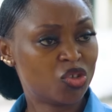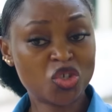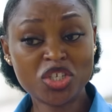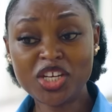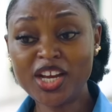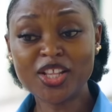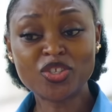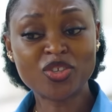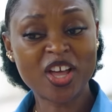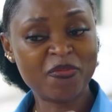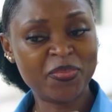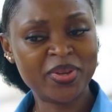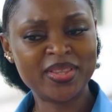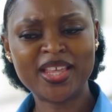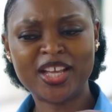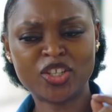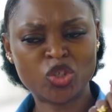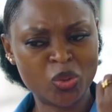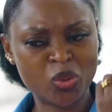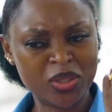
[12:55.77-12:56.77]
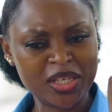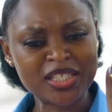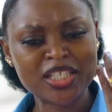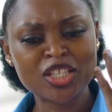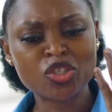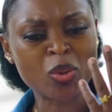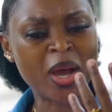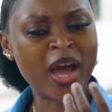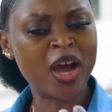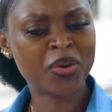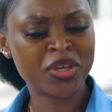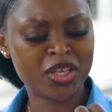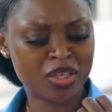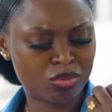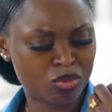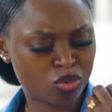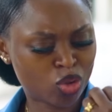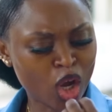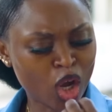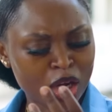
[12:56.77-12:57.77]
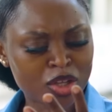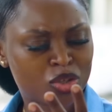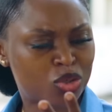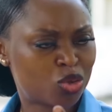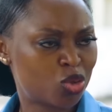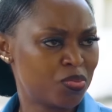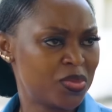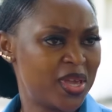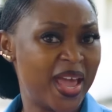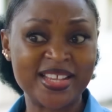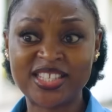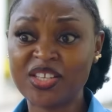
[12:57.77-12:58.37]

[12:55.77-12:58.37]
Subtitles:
You needed to have been there to listen to how he talked to me,